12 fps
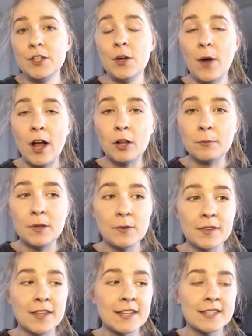help me
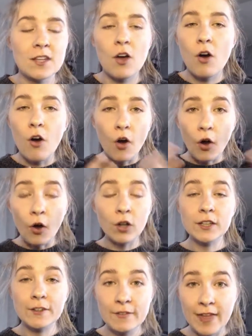with this?
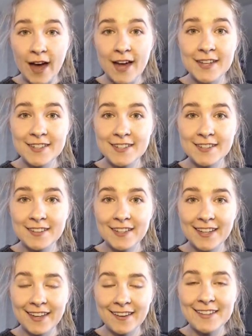All of that
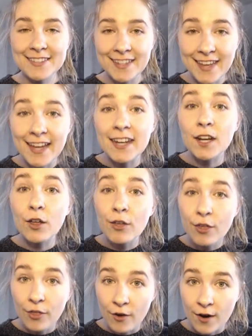is, again,
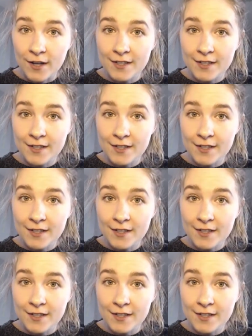thought.